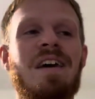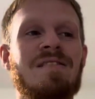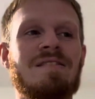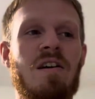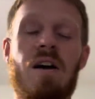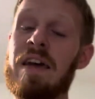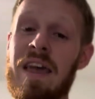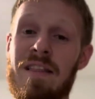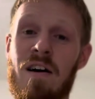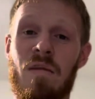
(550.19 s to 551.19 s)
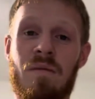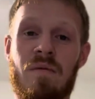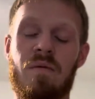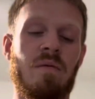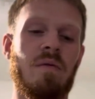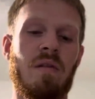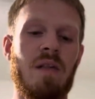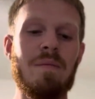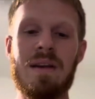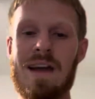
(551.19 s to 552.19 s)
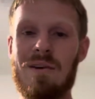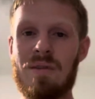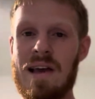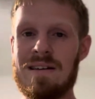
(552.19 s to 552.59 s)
So, again, though, let me know